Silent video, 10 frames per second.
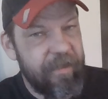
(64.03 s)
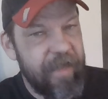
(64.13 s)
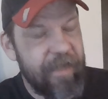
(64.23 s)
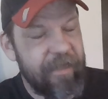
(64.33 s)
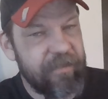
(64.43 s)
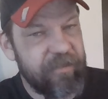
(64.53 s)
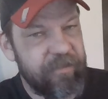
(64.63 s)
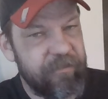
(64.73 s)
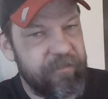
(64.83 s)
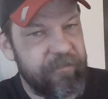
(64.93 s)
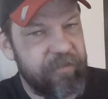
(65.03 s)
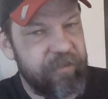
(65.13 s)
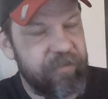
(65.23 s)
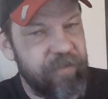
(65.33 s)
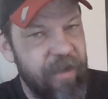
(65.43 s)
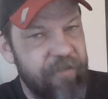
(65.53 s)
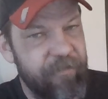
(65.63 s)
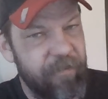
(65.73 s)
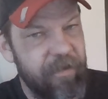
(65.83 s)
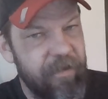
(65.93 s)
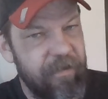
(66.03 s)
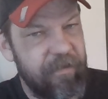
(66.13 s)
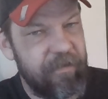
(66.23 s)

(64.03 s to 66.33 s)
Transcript: not get struck for.